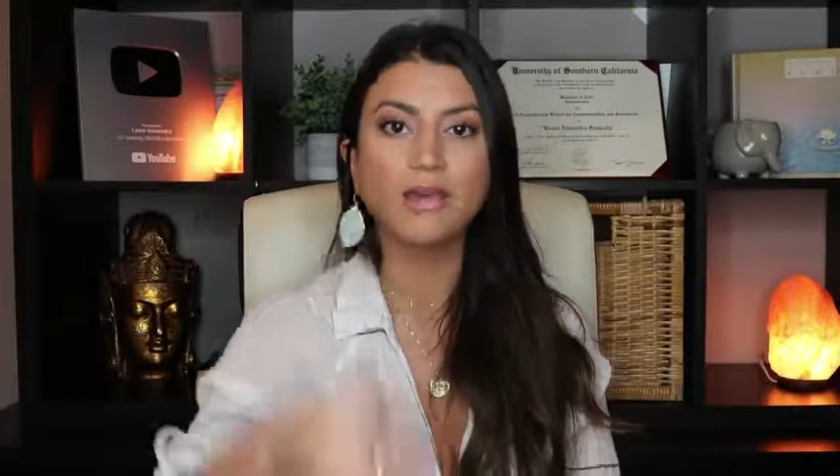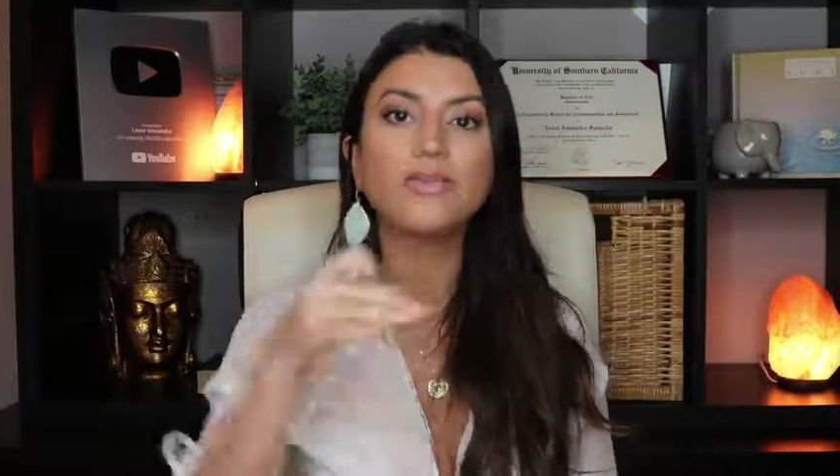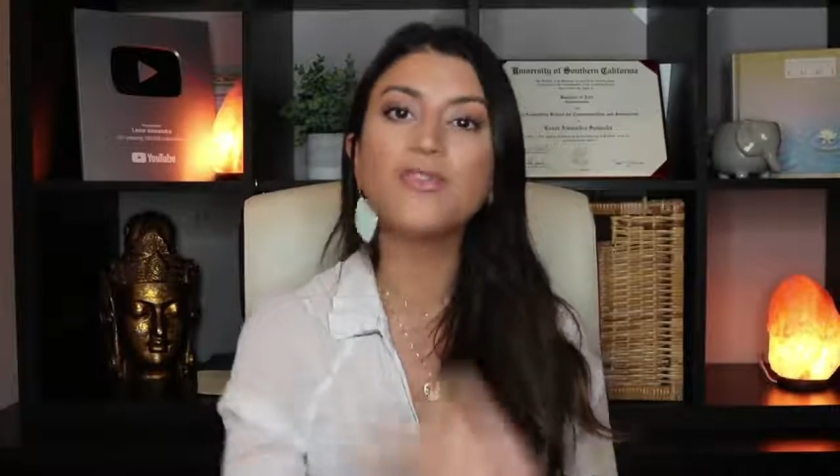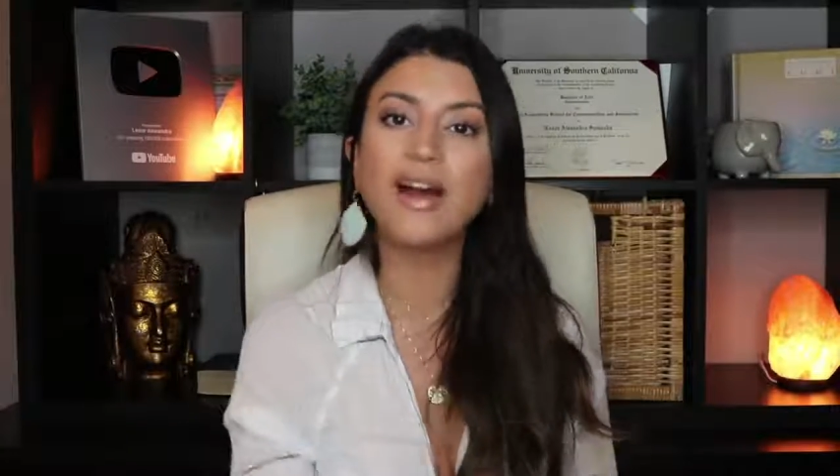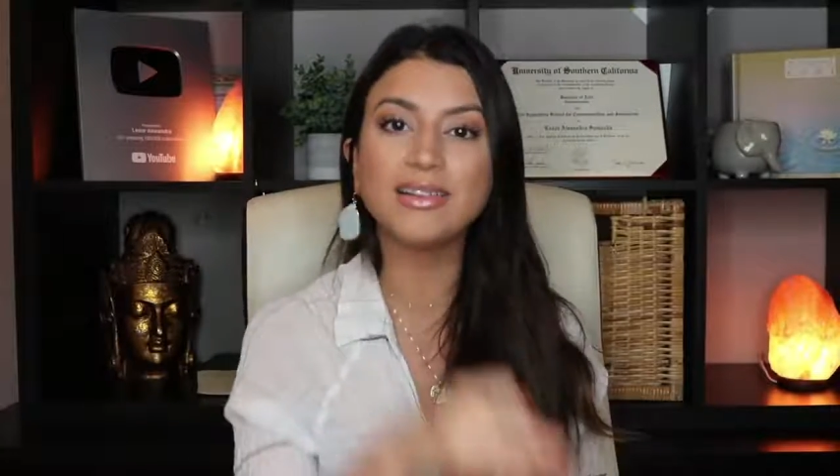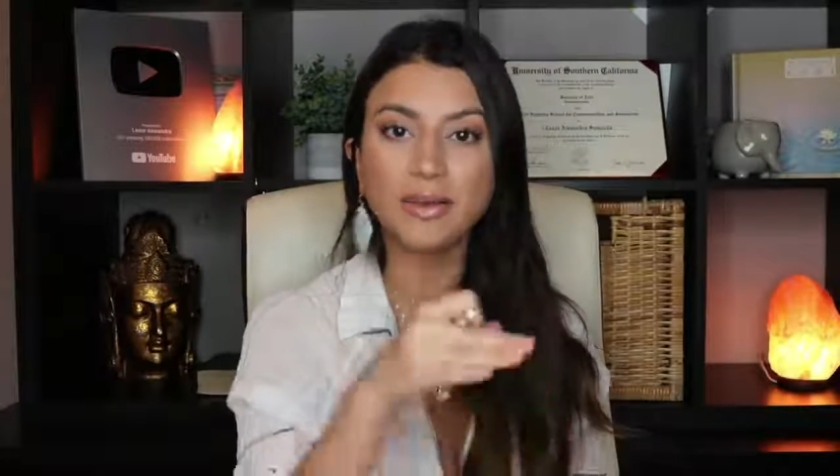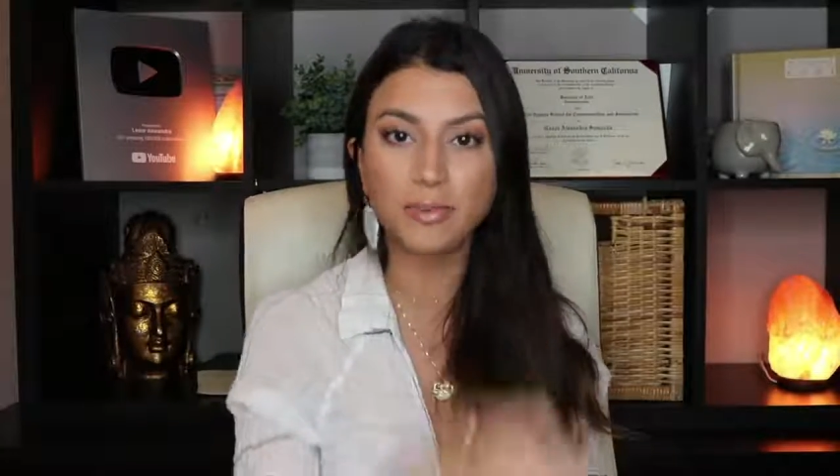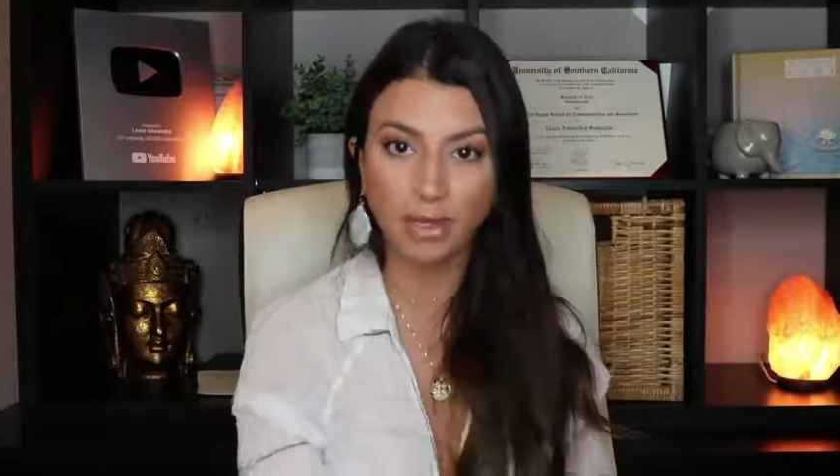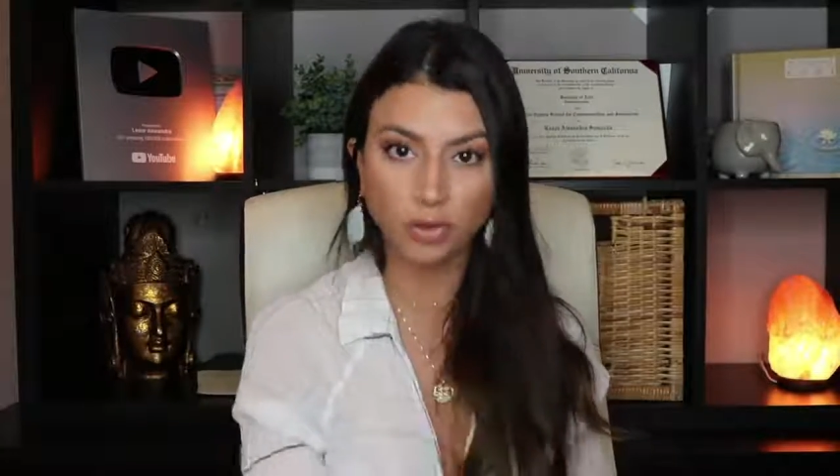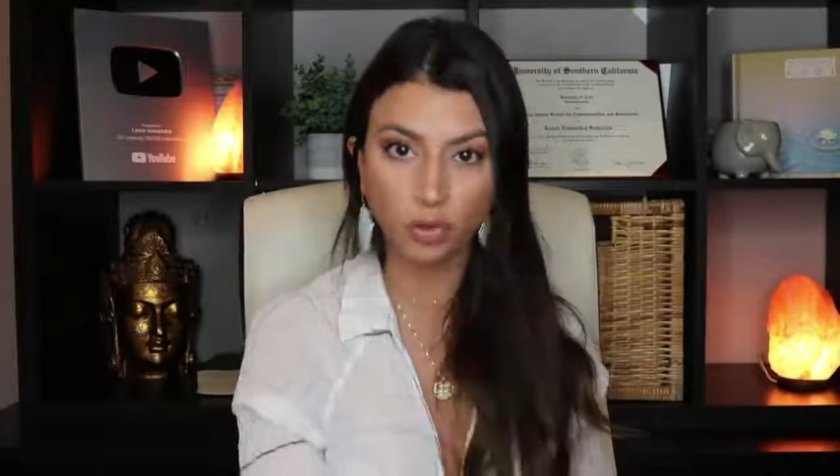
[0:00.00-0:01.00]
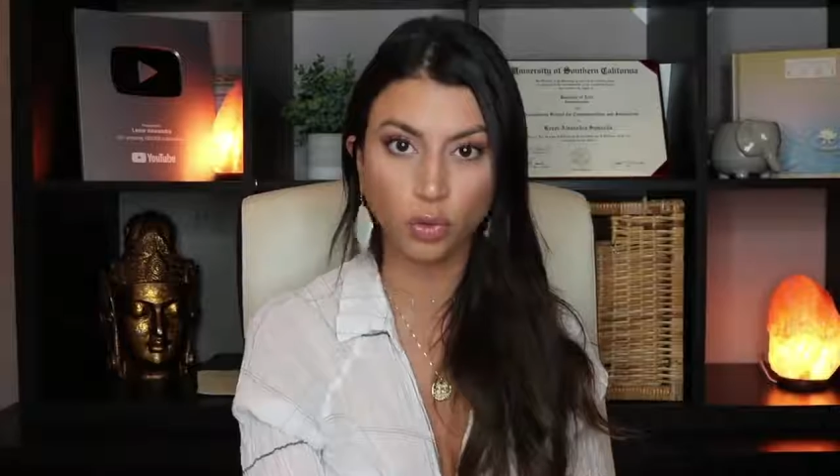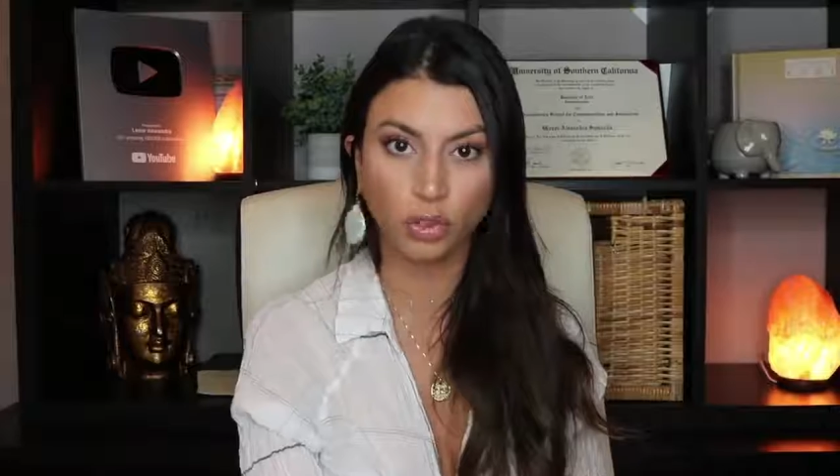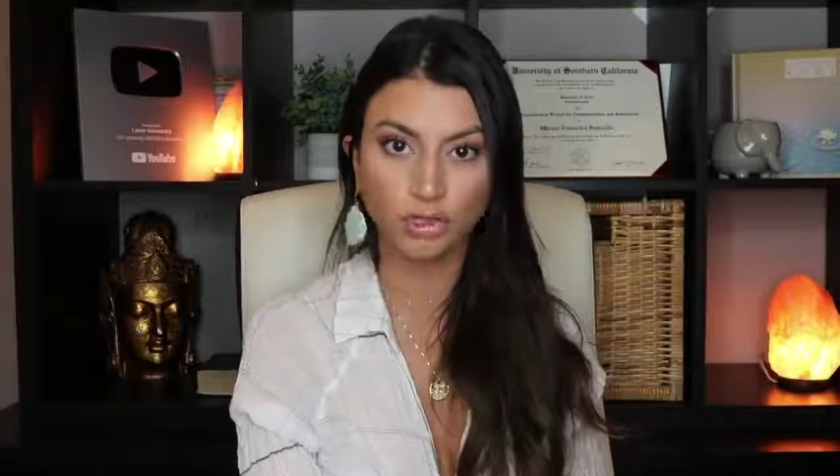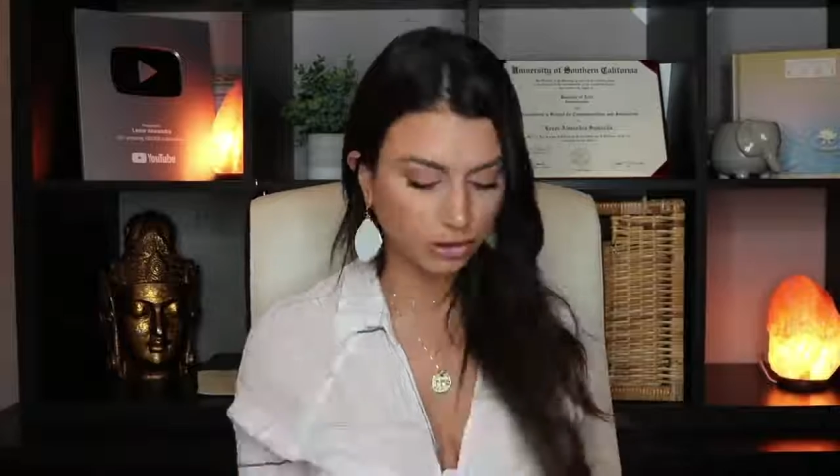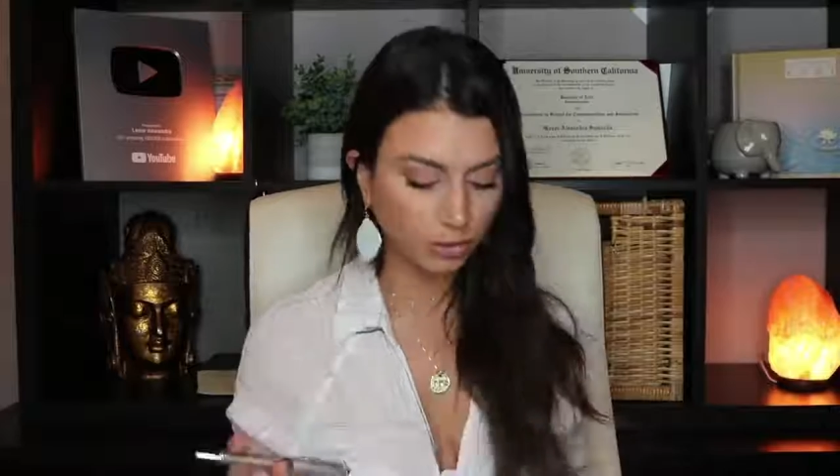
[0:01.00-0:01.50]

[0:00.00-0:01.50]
Find a mentor.